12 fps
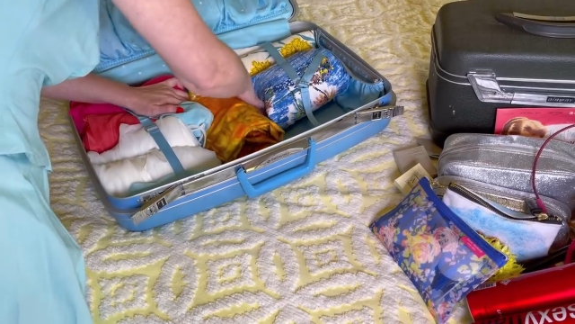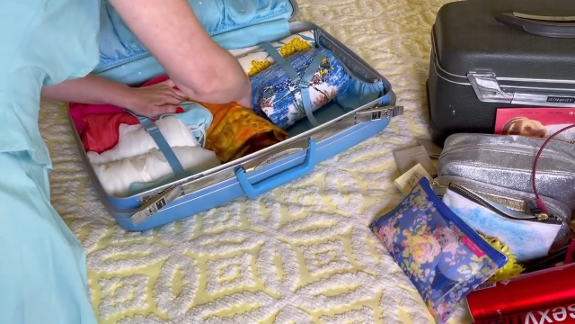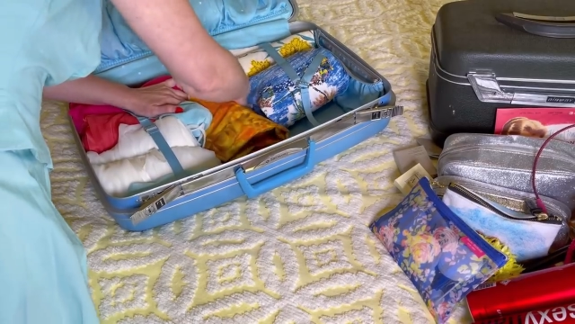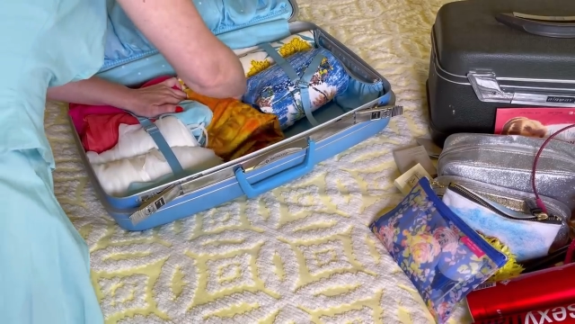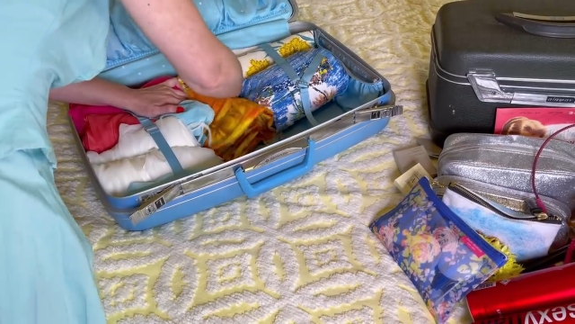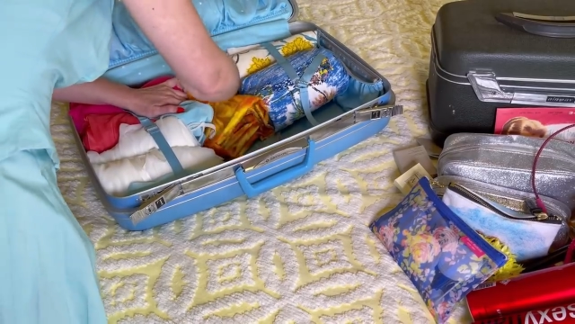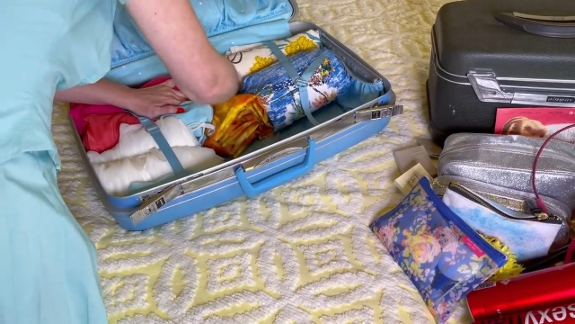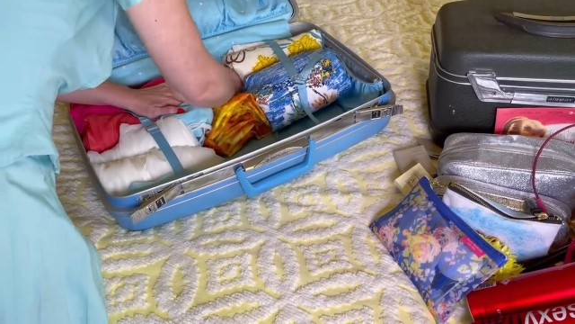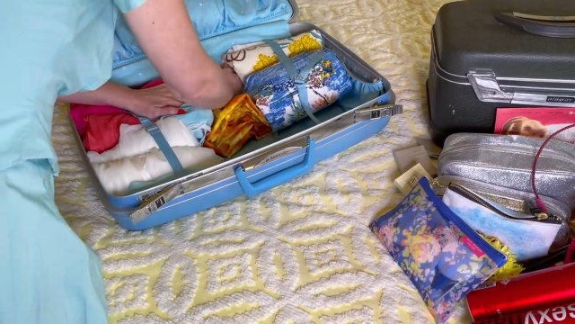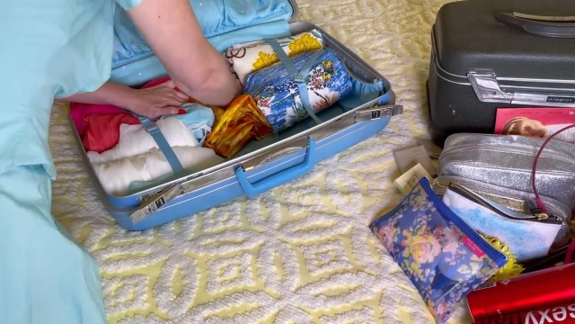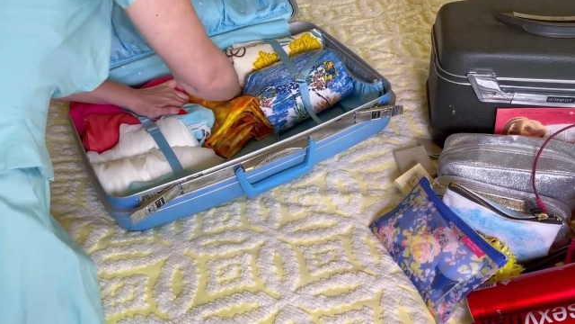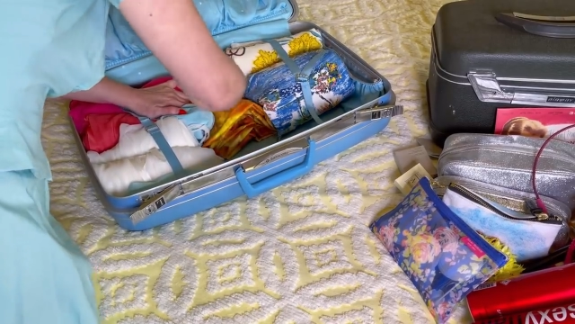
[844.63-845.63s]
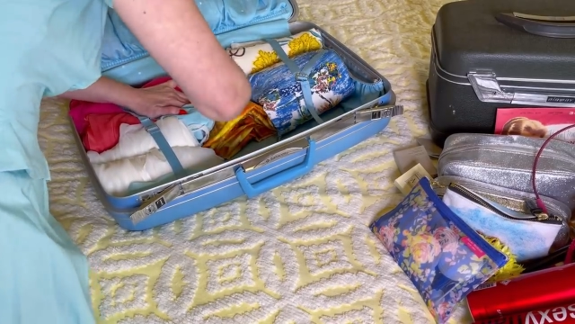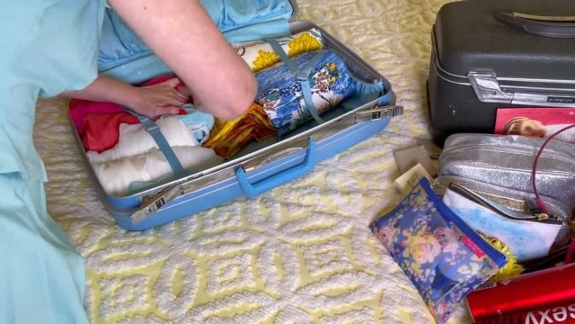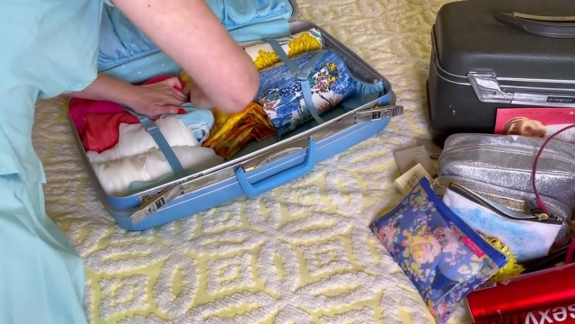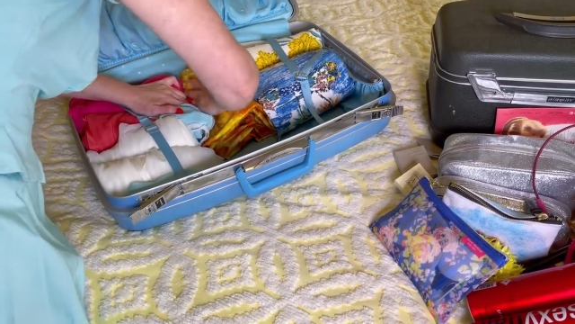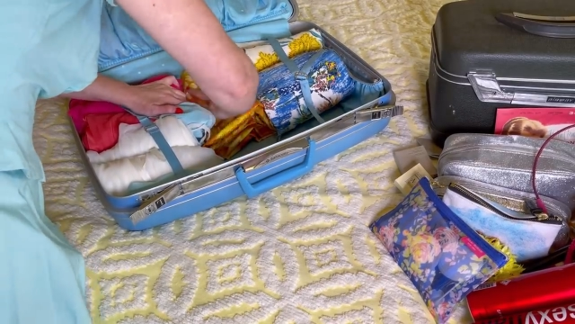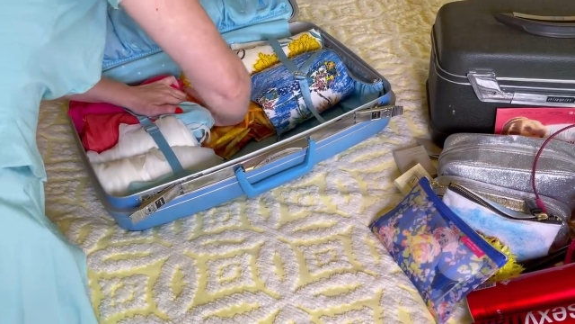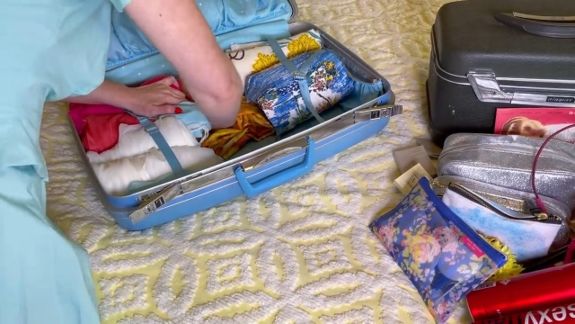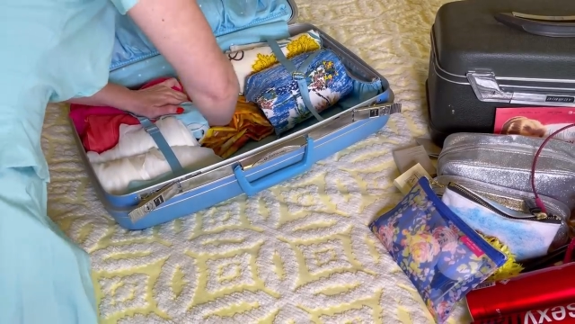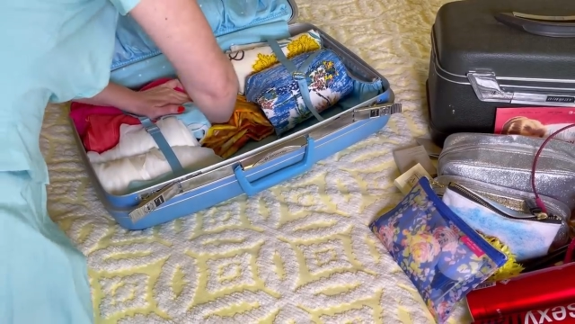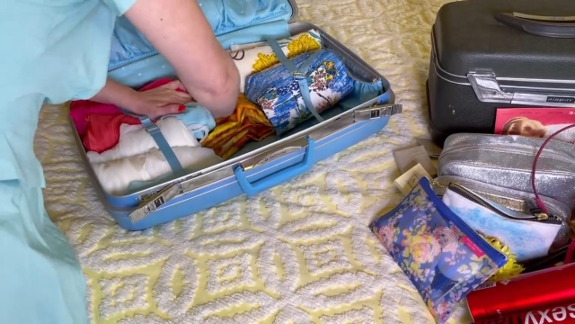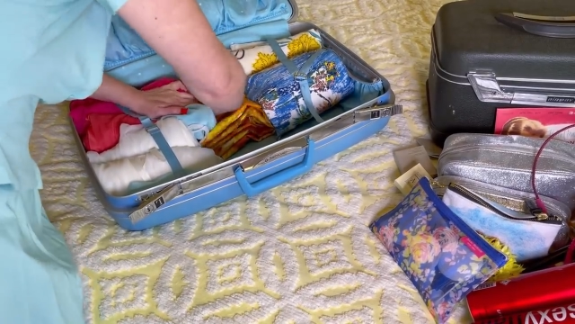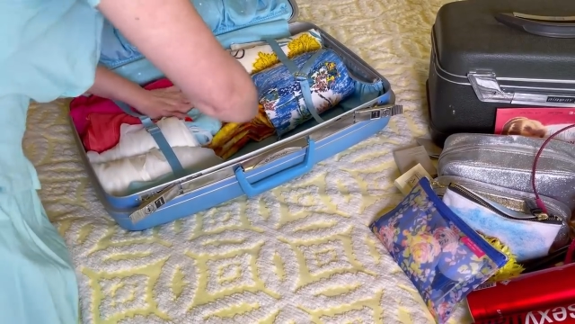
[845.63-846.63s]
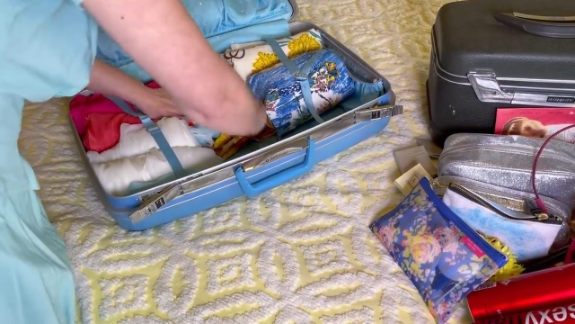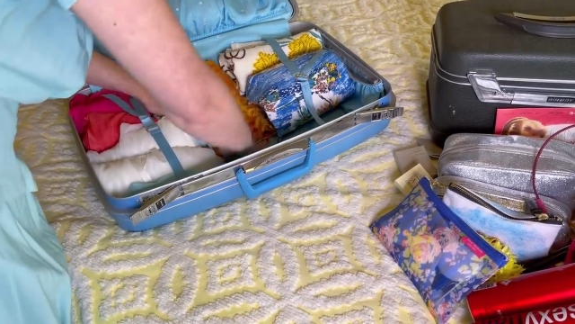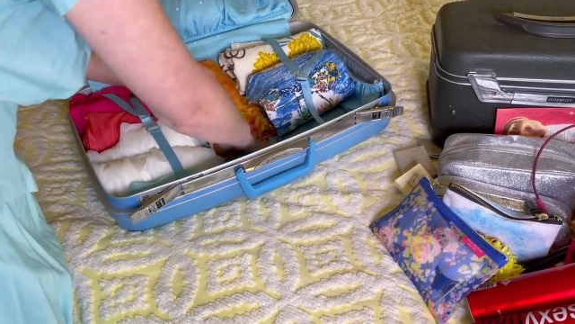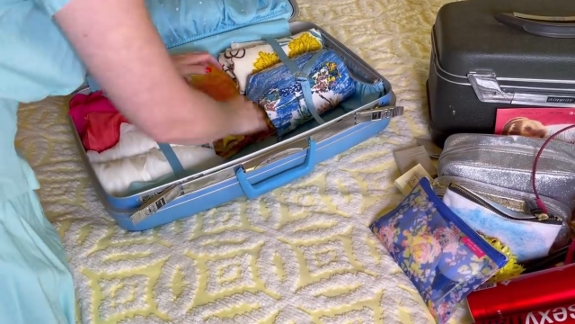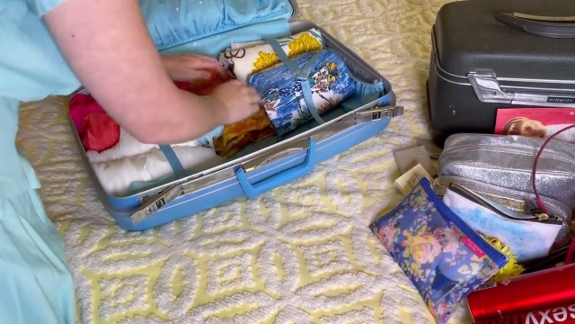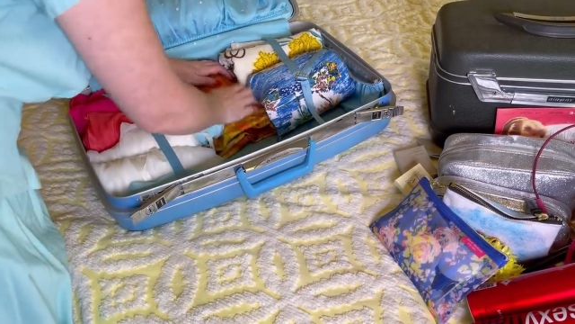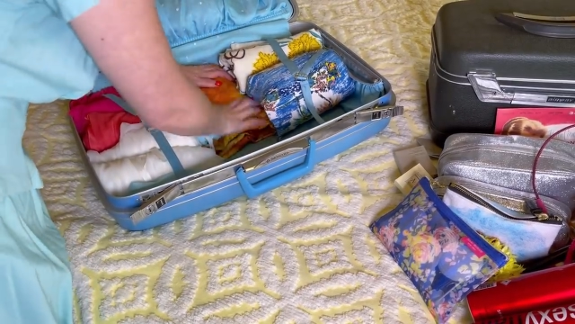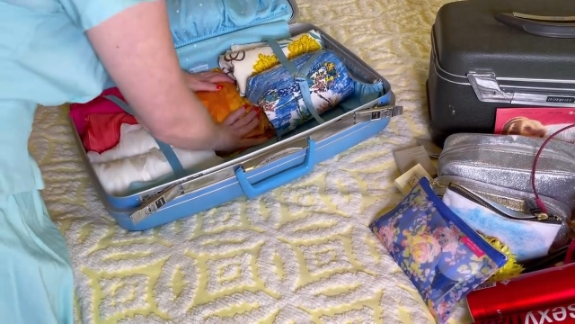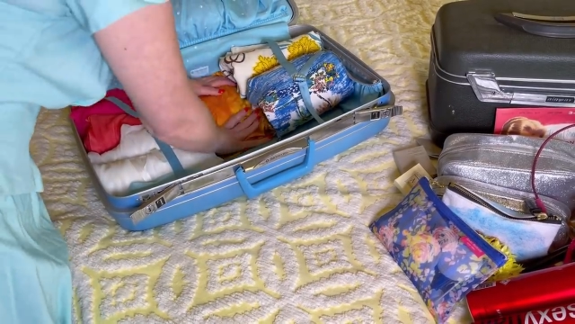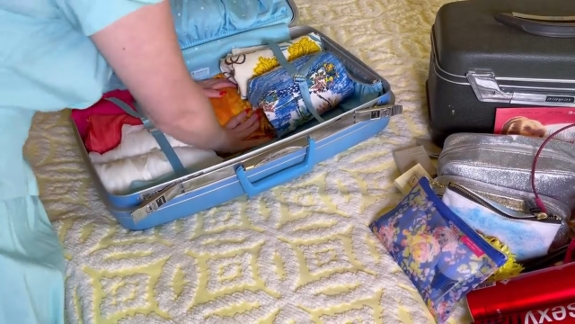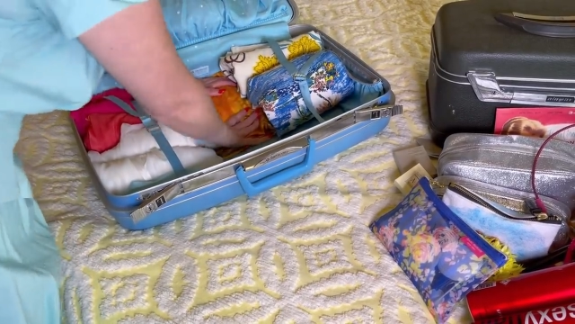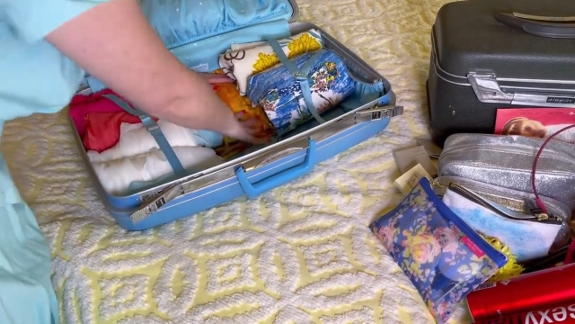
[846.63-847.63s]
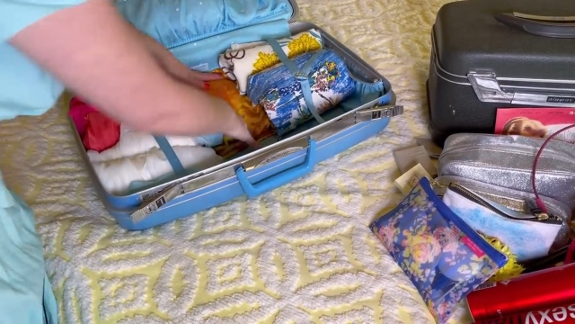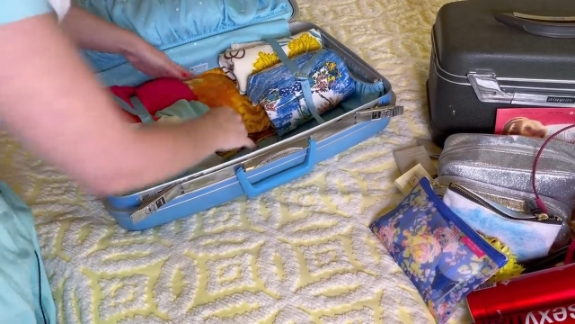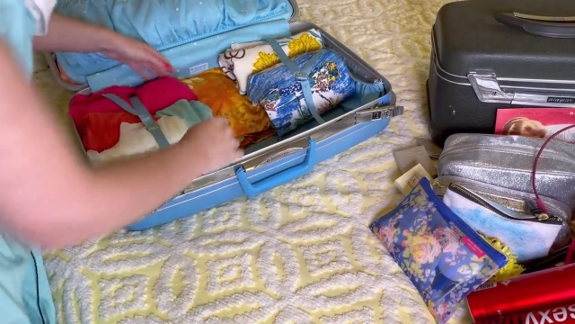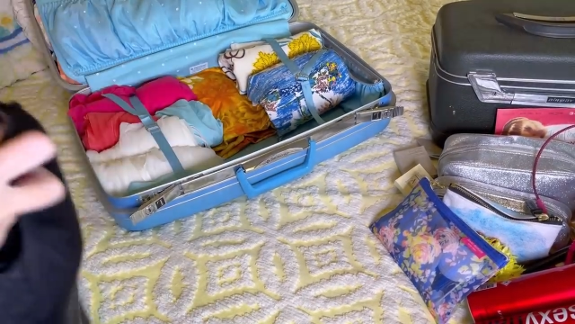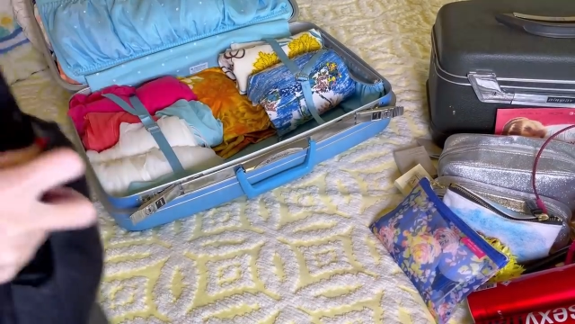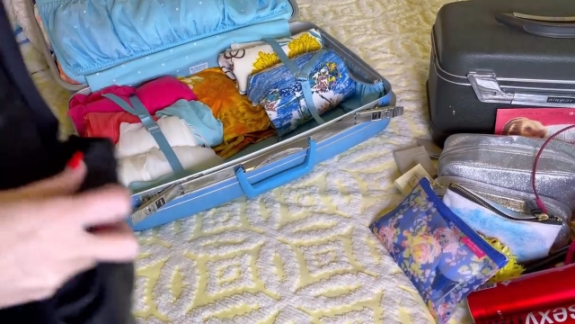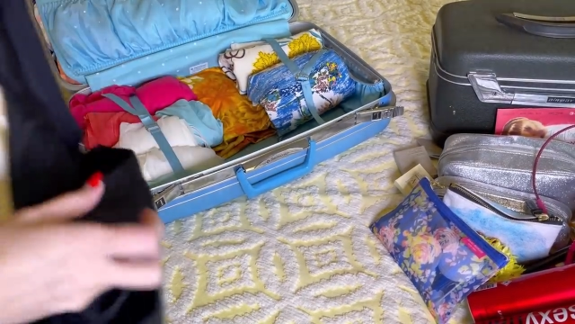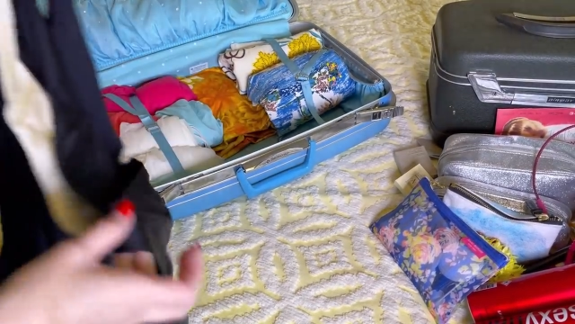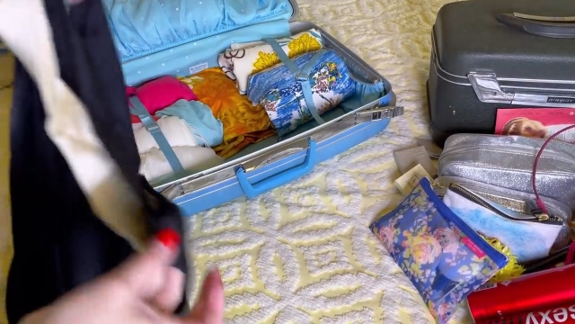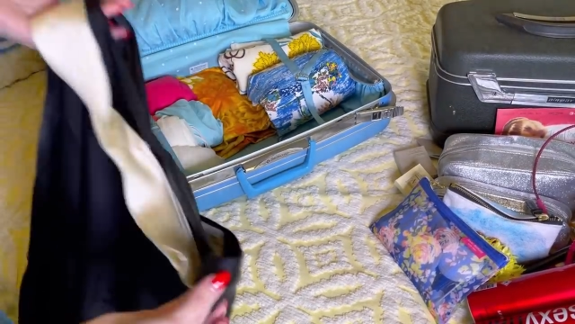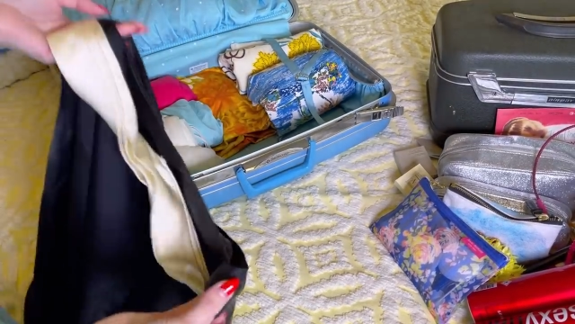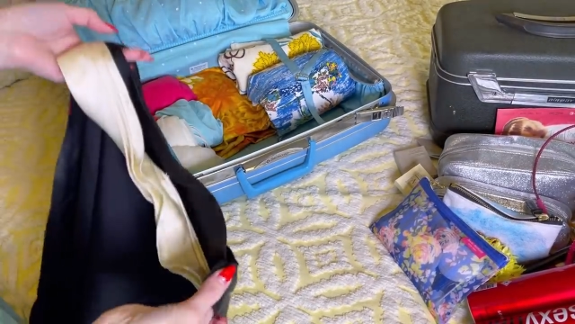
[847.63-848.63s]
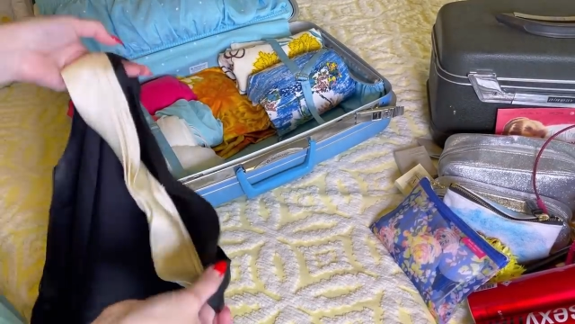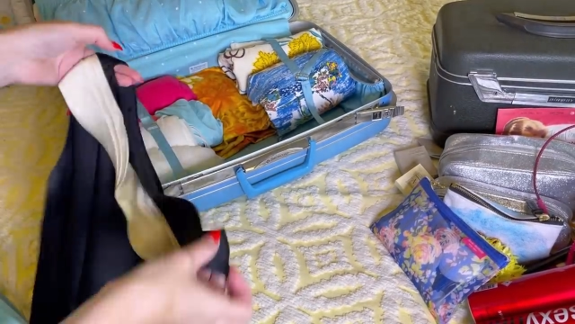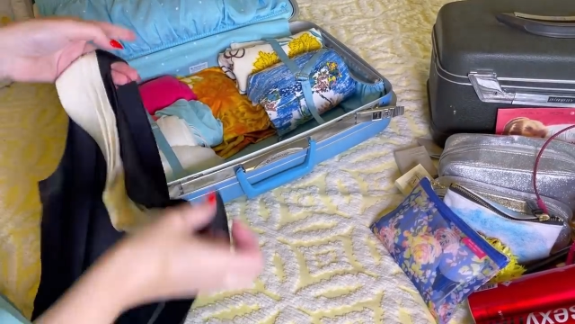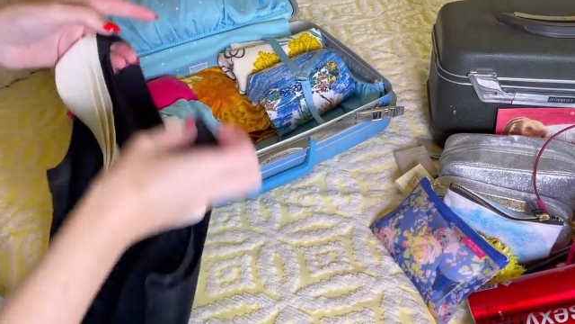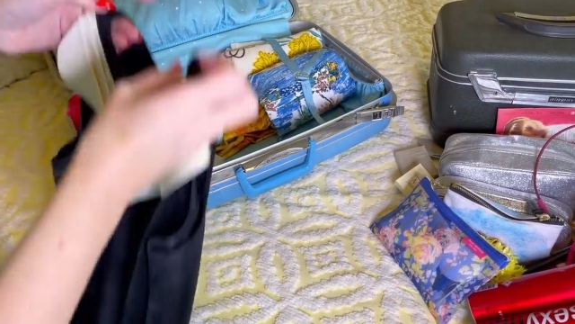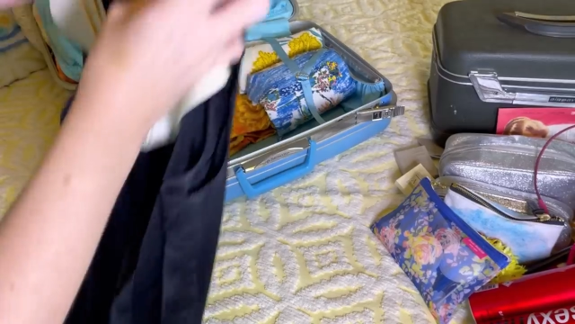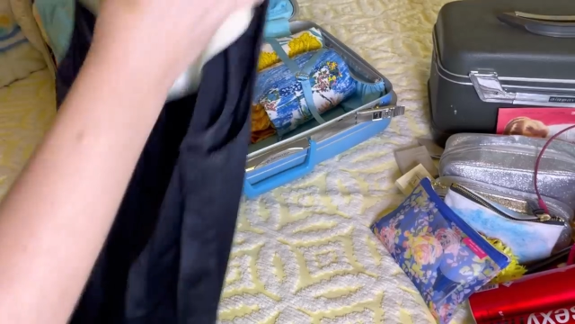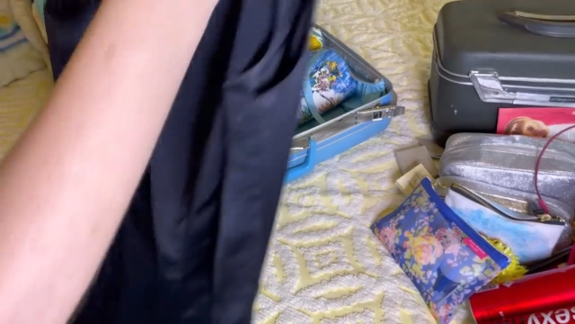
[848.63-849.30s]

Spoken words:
[unreadable: no face in view]